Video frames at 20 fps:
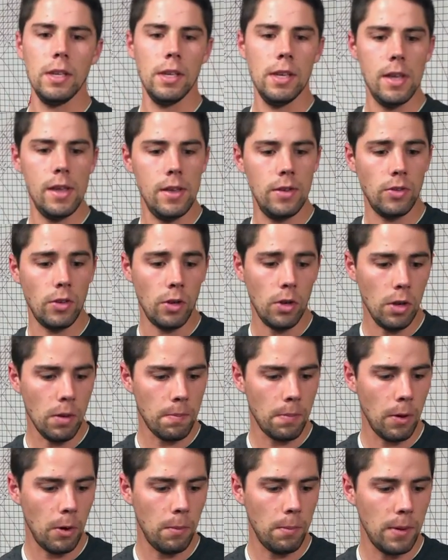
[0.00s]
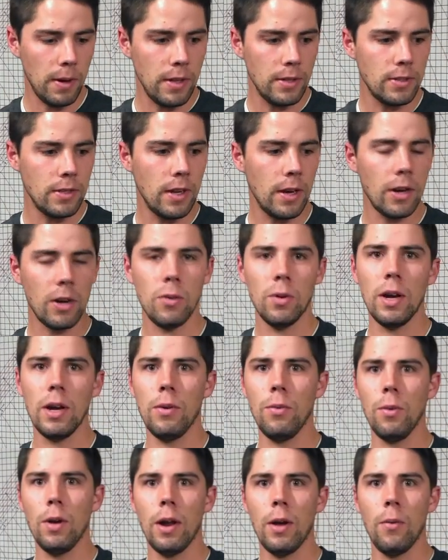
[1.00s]
is a good bow, but it's not
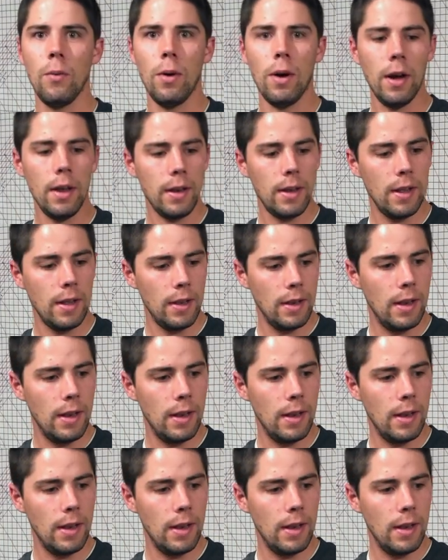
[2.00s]
quite what I want.